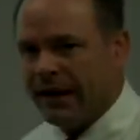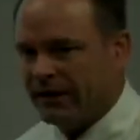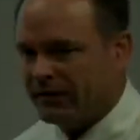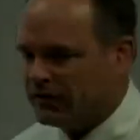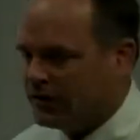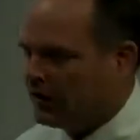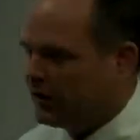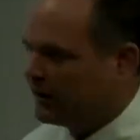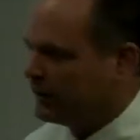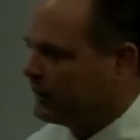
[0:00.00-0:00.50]

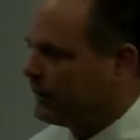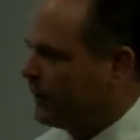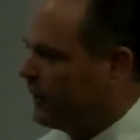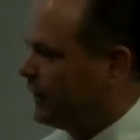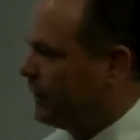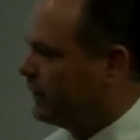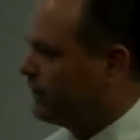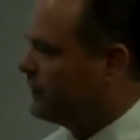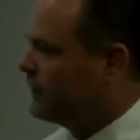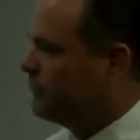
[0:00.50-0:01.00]
based on
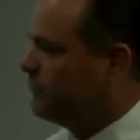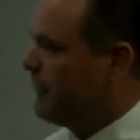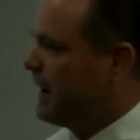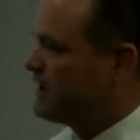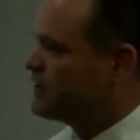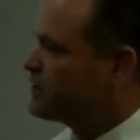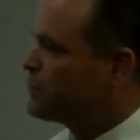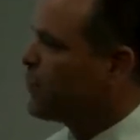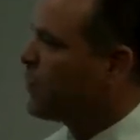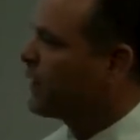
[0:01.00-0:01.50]
some
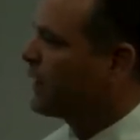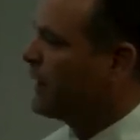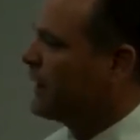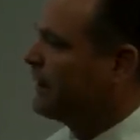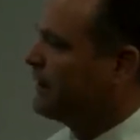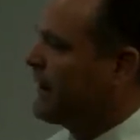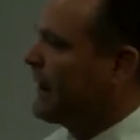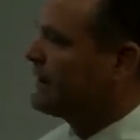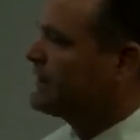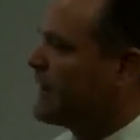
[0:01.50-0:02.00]

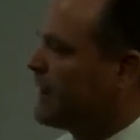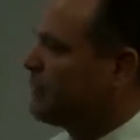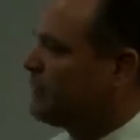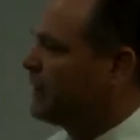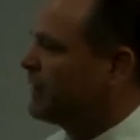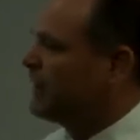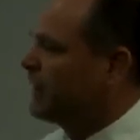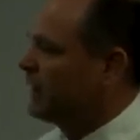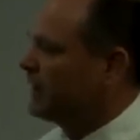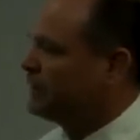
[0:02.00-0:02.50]
benchmarking and that
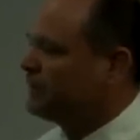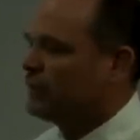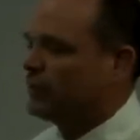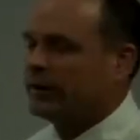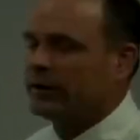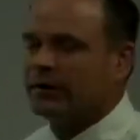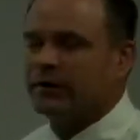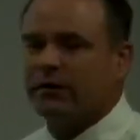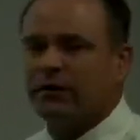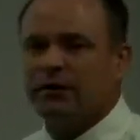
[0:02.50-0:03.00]
type of thing.
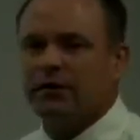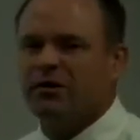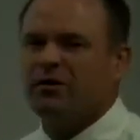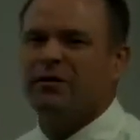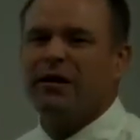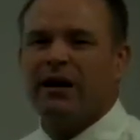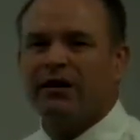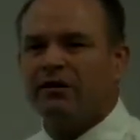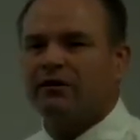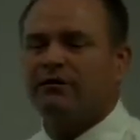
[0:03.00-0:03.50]
So it's
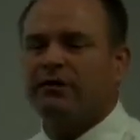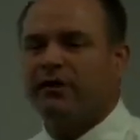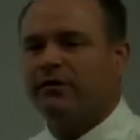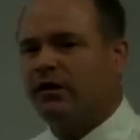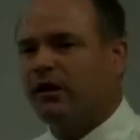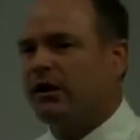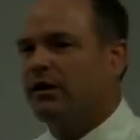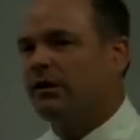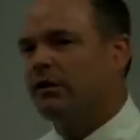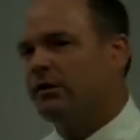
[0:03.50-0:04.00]

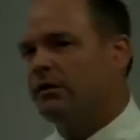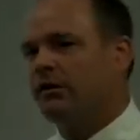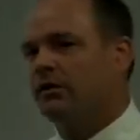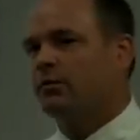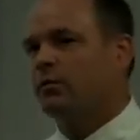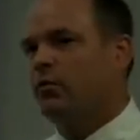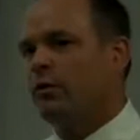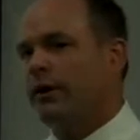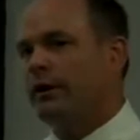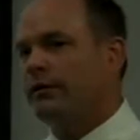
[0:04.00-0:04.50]
2015 at
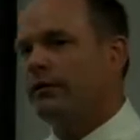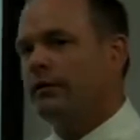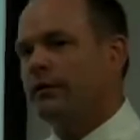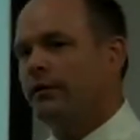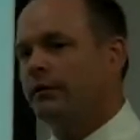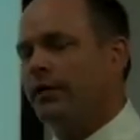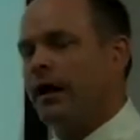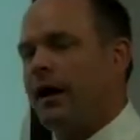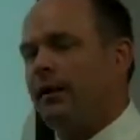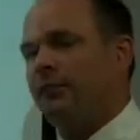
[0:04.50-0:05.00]
this point
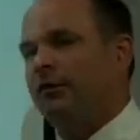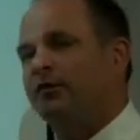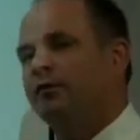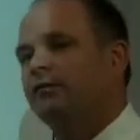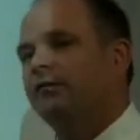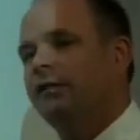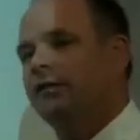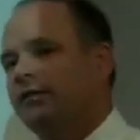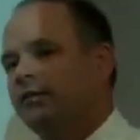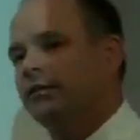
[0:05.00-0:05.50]
in time
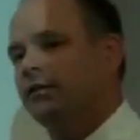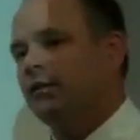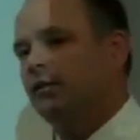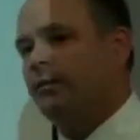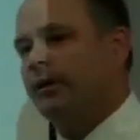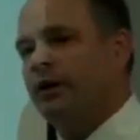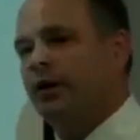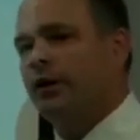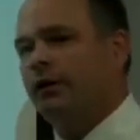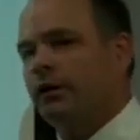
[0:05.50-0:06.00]
is a
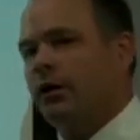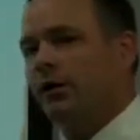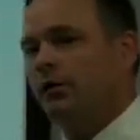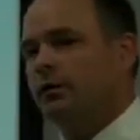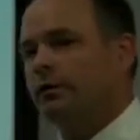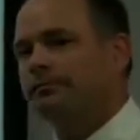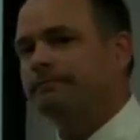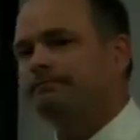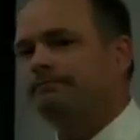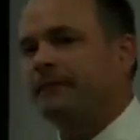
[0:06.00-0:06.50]
little bit
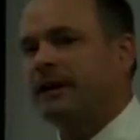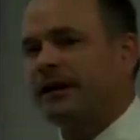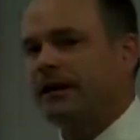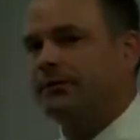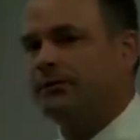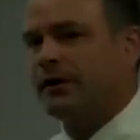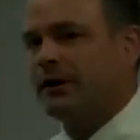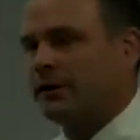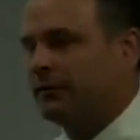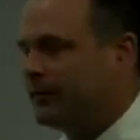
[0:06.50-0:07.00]
unknown, it